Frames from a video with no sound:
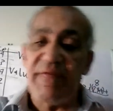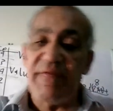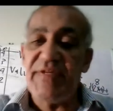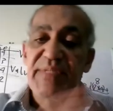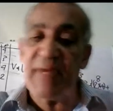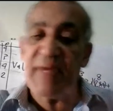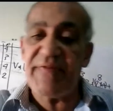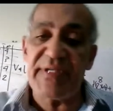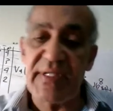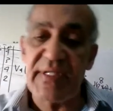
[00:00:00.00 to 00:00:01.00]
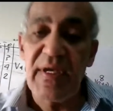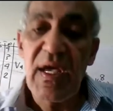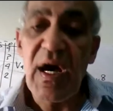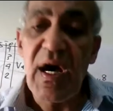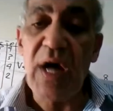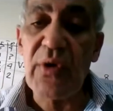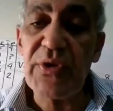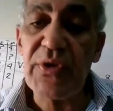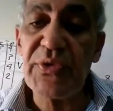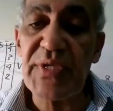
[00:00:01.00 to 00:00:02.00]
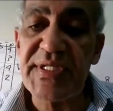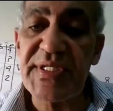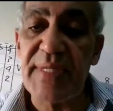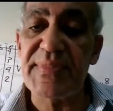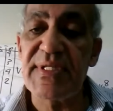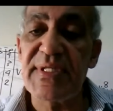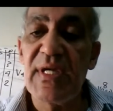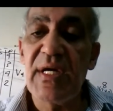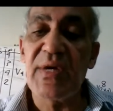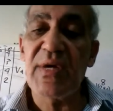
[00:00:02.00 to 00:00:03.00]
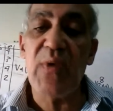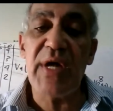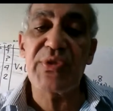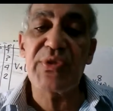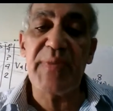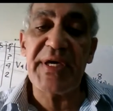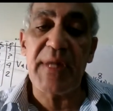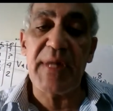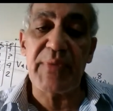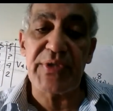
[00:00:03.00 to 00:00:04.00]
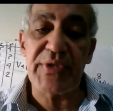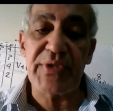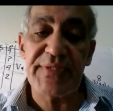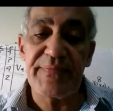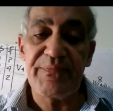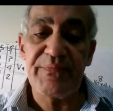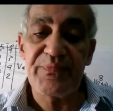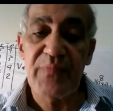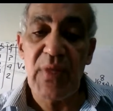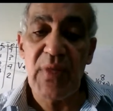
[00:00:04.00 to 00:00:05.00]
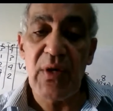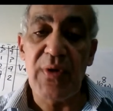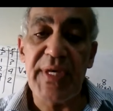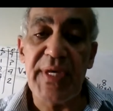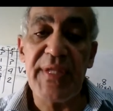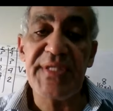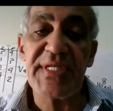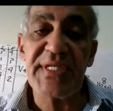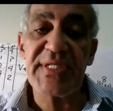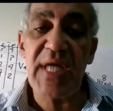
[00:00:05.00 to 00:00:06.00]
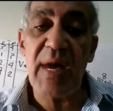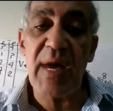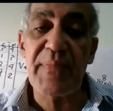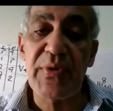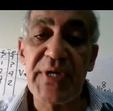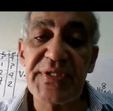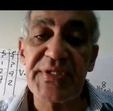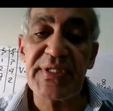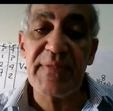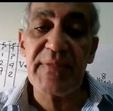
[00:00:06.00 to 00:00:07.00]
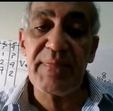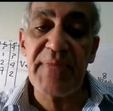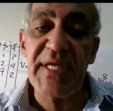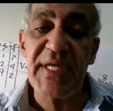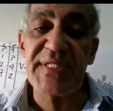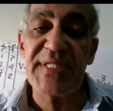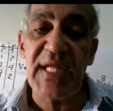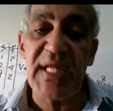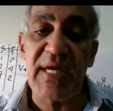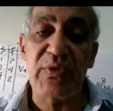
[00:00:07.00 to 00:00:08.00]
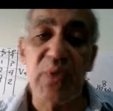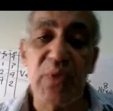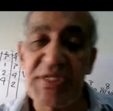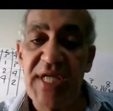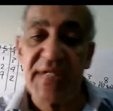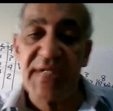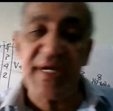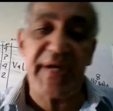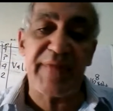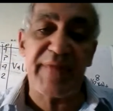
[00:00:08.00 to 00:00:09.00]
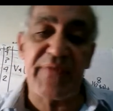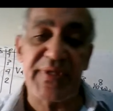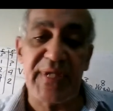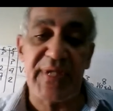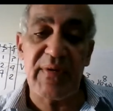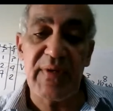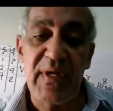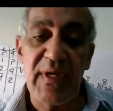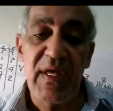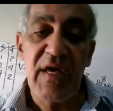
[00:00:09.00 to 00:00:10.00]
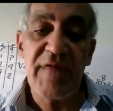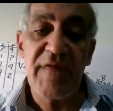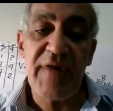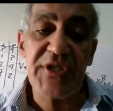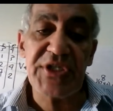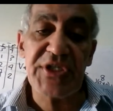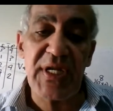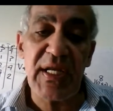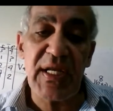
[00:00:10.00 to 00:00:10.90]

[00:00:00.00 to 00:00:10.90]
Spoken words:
phase by phase, according to the steps required to make a product. Okay, this is a product based layout. We'll see a diagram for it now. Functional